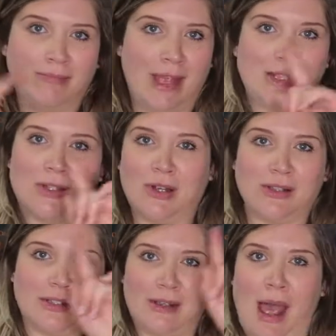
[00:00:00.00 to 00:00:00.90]

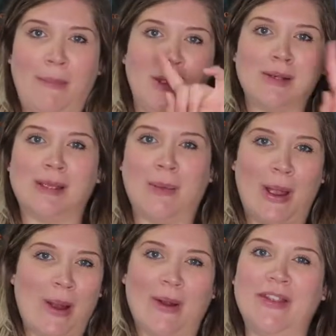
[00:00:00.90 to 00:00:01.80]
insert up here
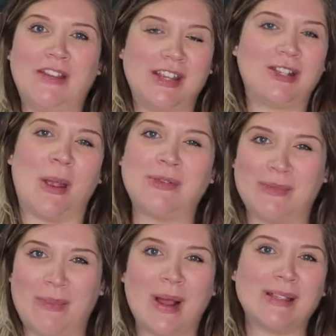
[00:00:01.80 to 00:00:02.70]
somewhere or in the
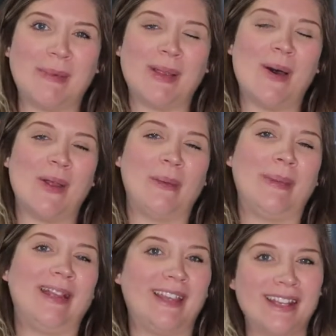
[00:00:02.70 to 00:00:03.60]
description box below, there will
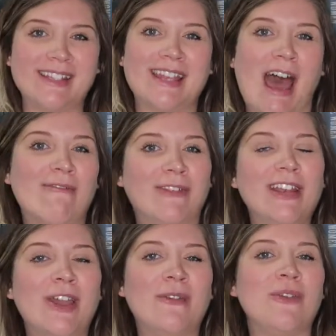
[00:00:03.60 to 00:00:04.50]
be a link to that
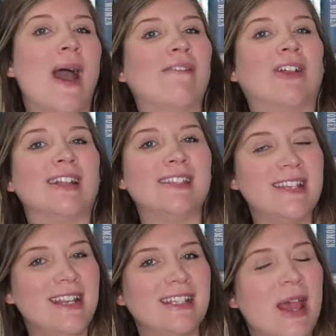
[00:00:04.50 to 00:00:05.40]
video if you have not
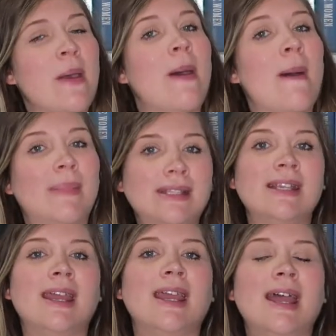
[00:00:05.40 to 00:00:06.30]
seen it. But
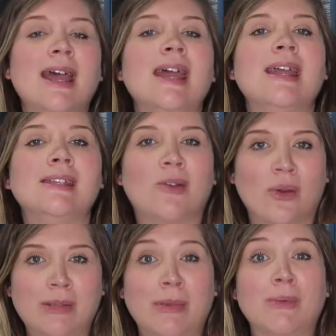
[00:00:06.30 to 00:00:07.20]
today is
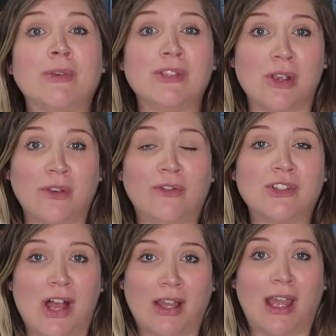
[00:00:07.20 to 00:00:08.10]
going to be reserved for
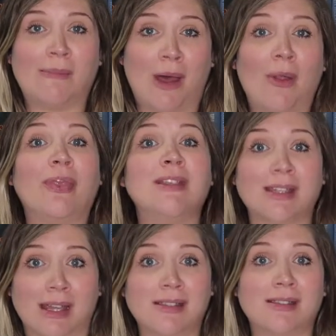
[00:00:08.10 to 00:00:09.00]
talking about the
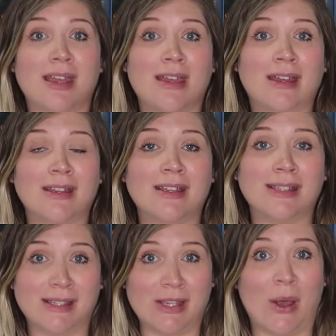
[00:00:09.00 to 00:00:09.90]
duds.
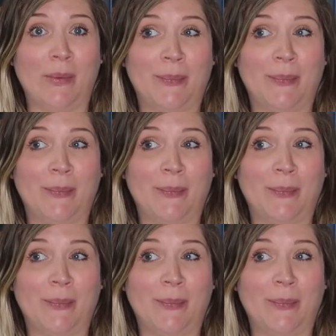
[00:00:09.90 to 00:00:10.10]
So,